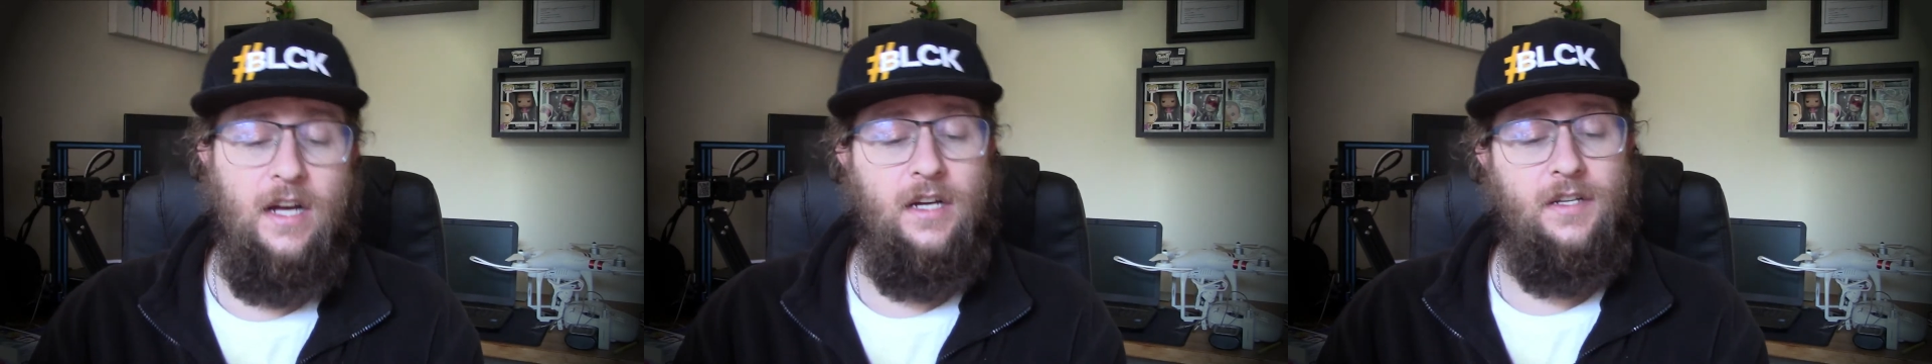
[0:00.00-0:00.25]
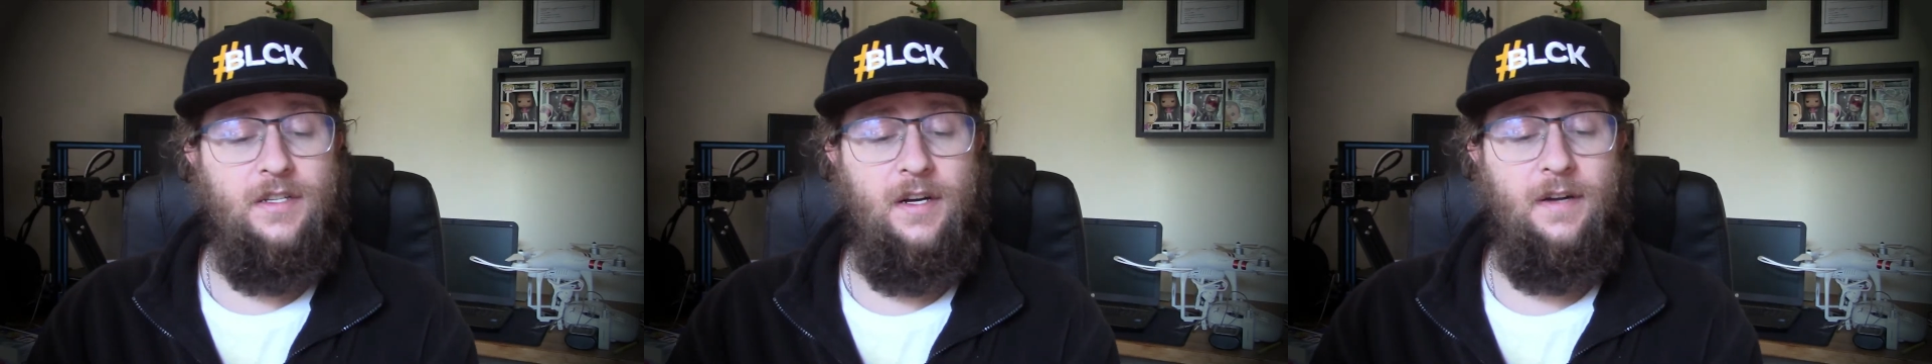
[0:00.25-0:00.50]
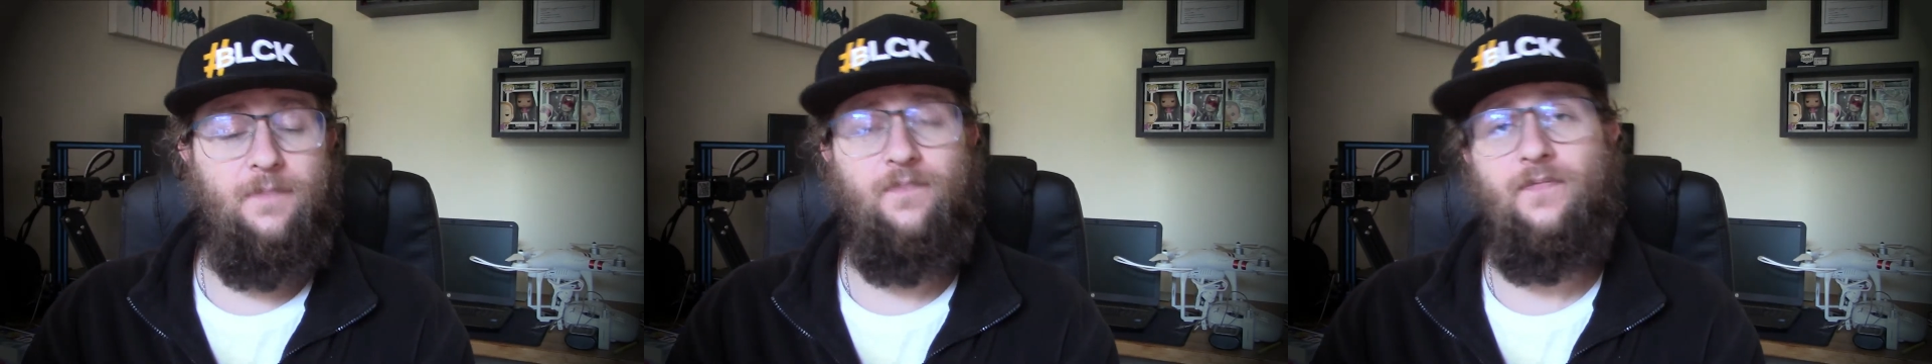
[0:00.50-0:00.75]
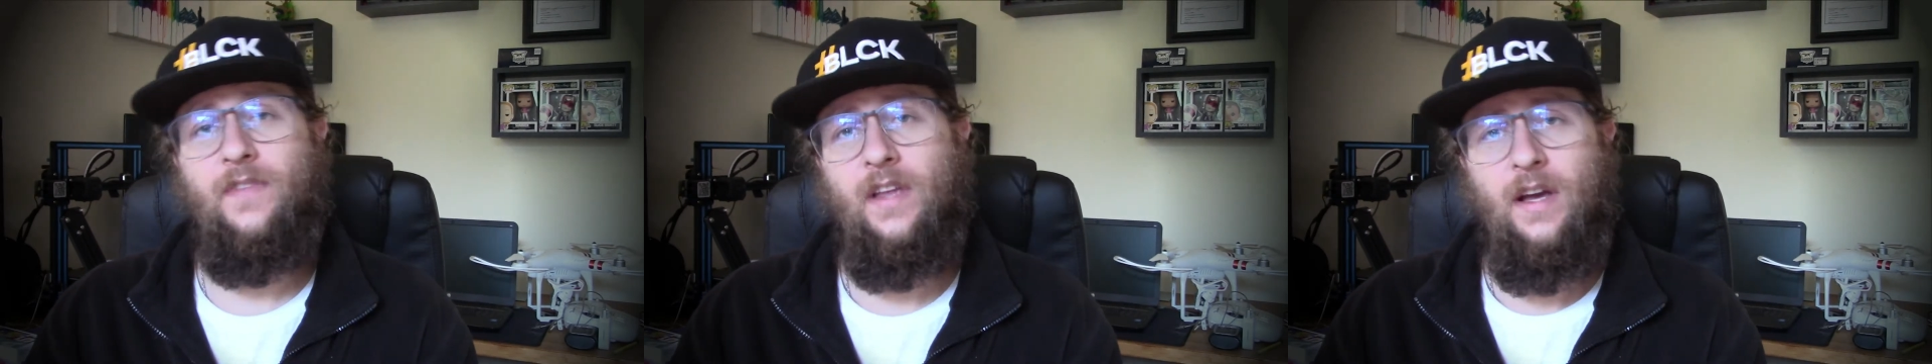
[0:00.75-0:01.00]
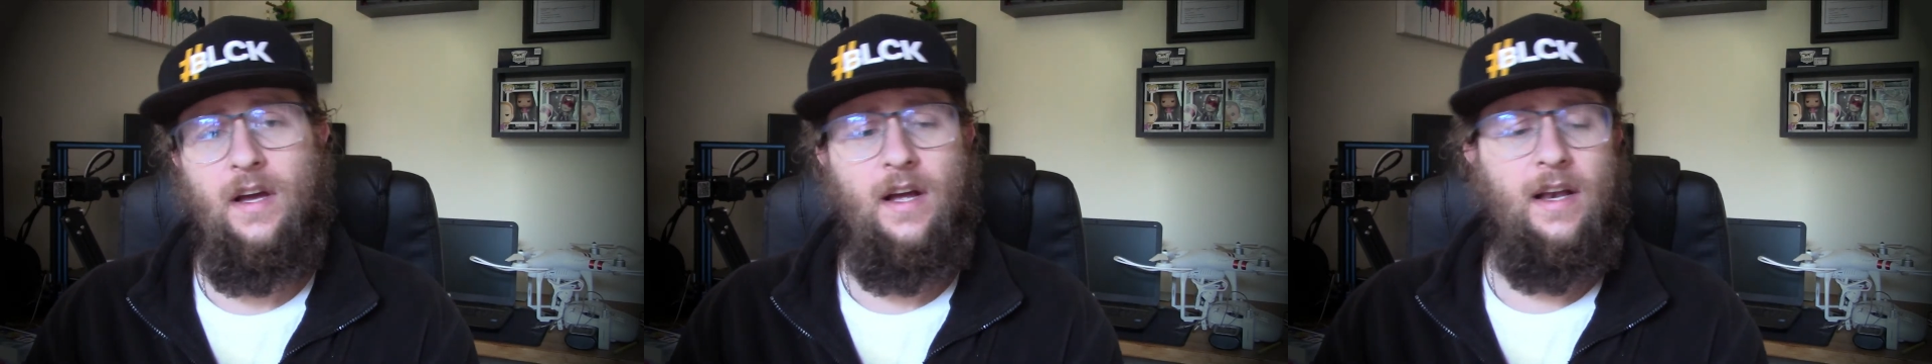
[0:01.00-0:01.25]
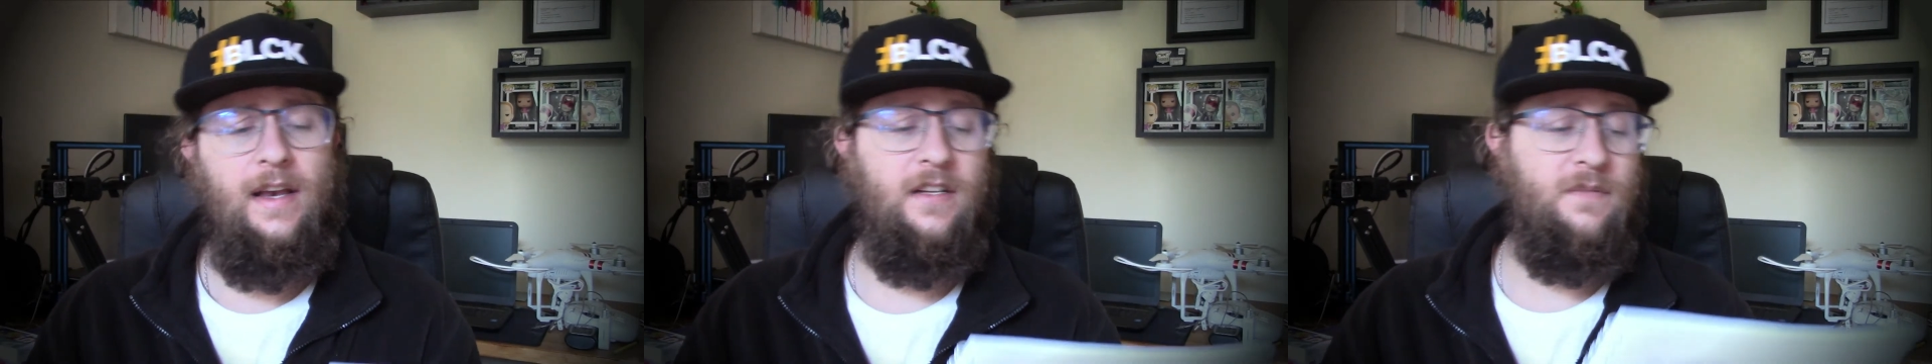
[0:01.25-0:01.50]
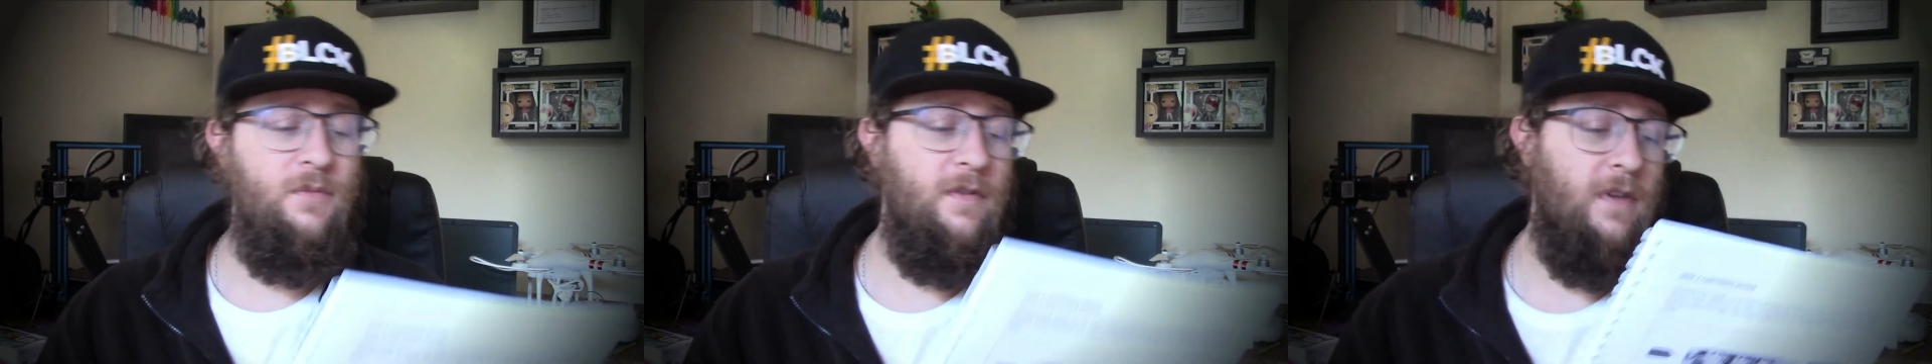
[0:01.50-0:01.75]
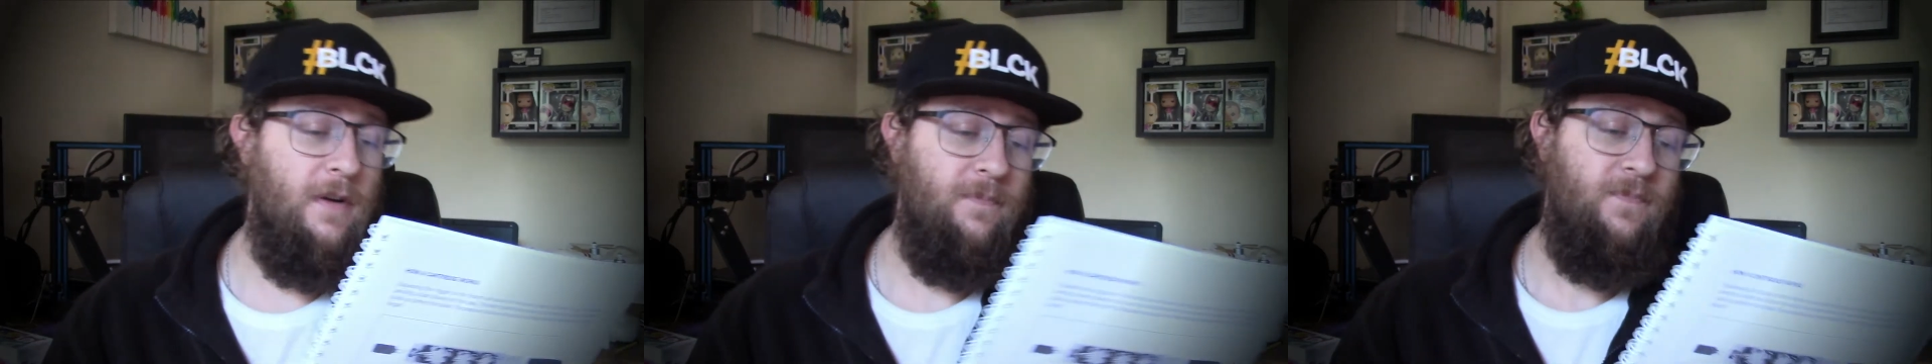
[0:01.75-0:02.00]
So let's move
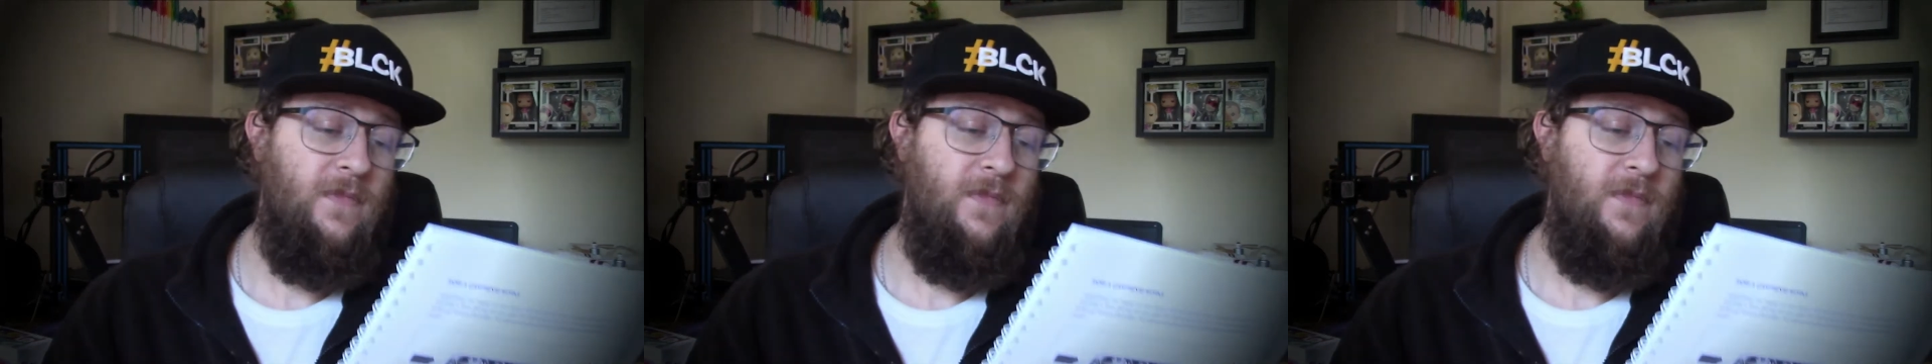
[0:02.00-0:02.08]
on.